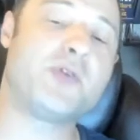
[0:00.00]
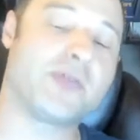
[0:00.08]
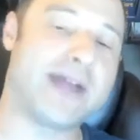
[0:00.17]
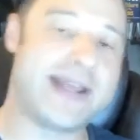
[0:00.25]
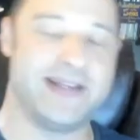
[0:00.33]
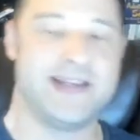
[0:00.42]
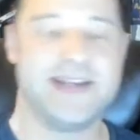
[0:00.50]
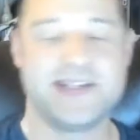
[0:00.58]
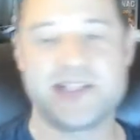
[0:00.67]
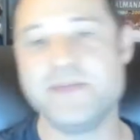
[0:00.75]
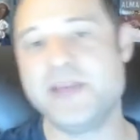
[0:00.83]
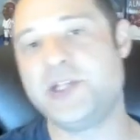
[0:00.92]
great
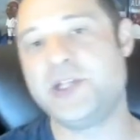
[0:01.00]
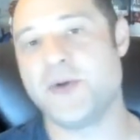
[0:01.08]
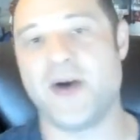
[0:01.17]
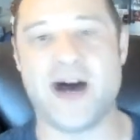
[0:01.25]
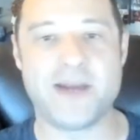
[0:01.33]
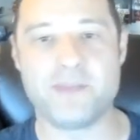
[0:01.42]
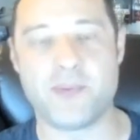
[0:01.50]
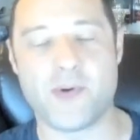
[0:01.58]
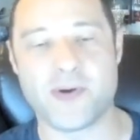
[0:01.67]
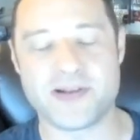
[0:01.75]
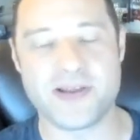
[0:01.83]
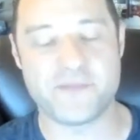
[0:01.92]
to meet you on board